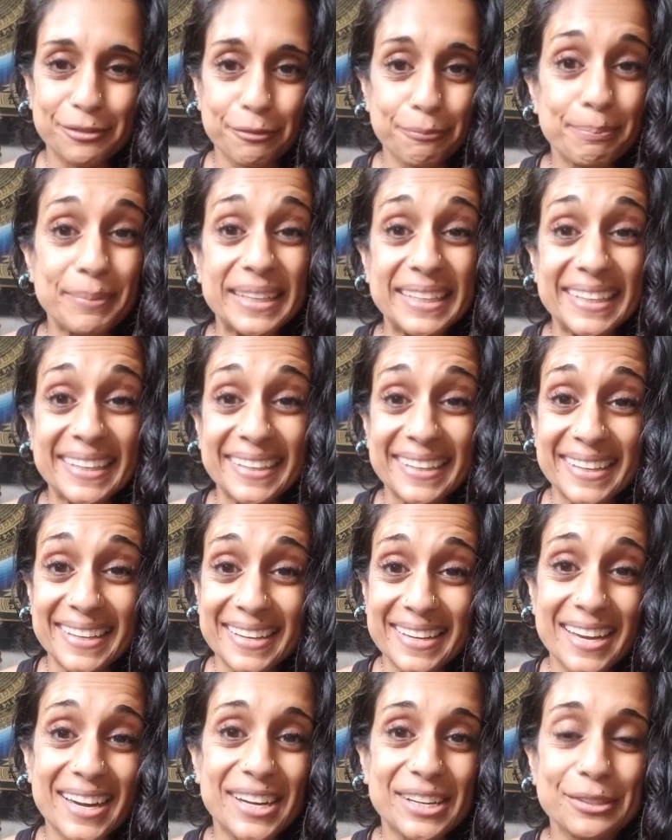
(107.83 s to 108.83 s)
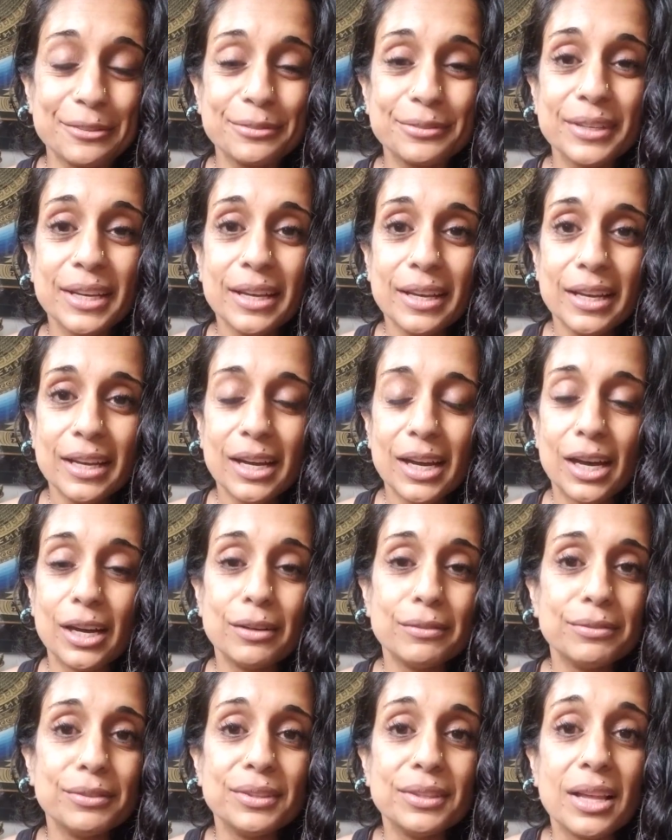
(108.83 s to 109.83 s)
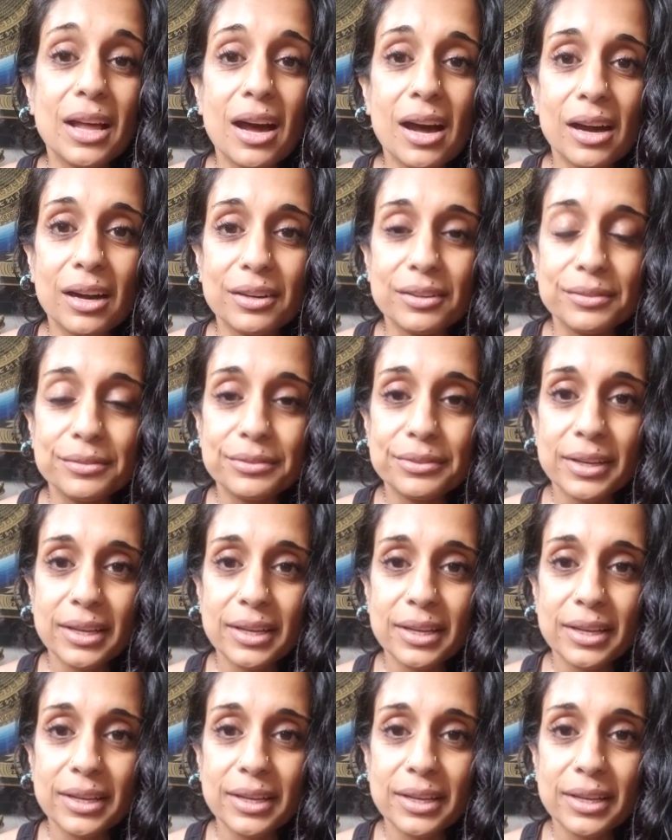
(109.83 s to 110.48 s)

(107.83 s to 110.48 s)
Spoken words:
of being enough, of love